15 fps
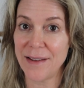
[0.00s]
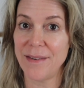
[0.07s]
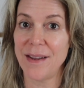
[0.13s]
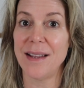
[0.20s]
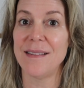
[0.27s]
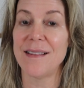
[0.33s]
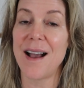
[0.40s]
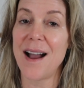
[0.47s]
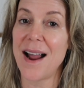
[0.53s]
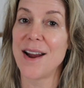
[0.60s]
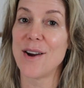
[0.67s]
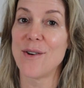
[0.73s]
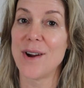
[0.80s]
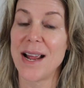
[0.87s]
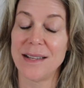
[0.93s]
giving the
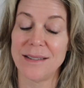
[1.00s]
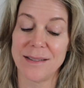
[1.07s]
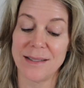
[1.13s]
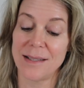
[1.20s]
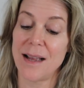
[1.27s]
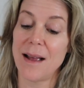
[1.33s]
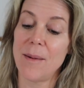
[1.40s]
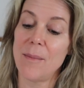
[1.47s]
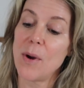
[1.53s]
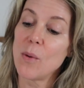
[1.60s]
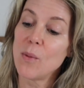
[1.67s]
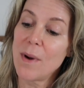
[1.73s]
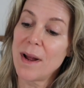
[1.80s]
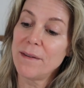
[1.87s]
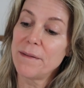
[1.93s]
higher ends a
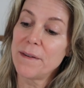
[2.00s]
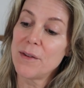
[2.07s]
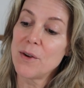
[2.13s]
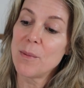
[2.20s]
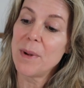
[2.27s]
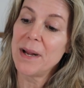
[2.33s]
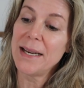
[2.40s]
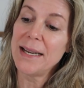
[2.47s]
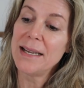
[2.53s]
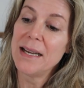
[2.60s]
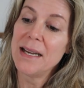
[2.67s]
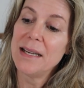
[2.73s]
run for their money.